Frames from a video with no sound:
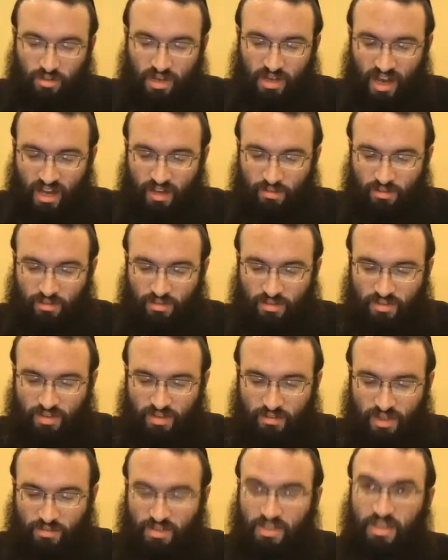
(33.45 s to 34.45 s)
of Rabbi Nachman.
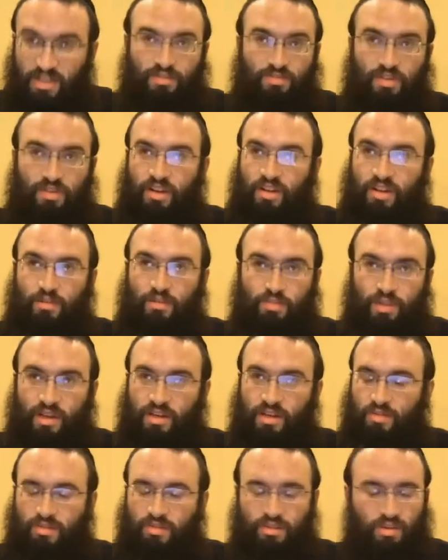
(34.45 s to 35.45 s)
Sometimes he gets very
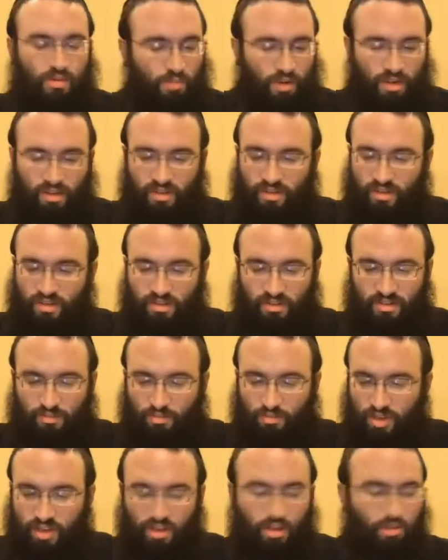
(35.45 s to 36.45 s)
complex with Kabbalah
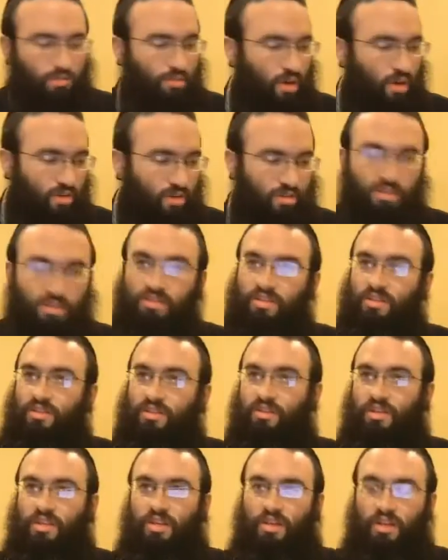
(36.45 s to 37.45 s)
and bring Gemaras,
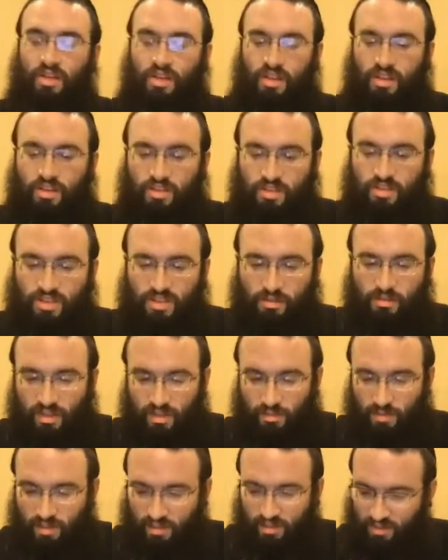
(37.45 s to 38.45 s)
and so it's going
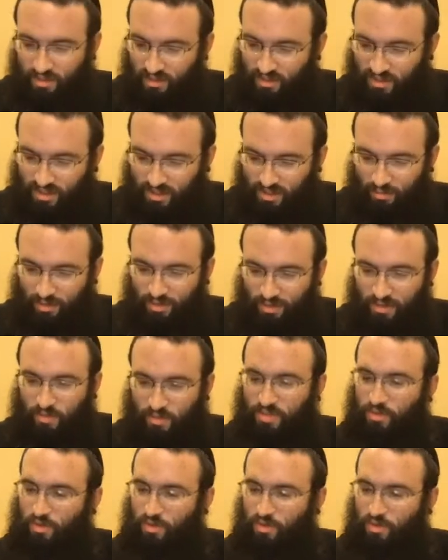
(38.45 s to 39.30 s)
to be a little bit simpler.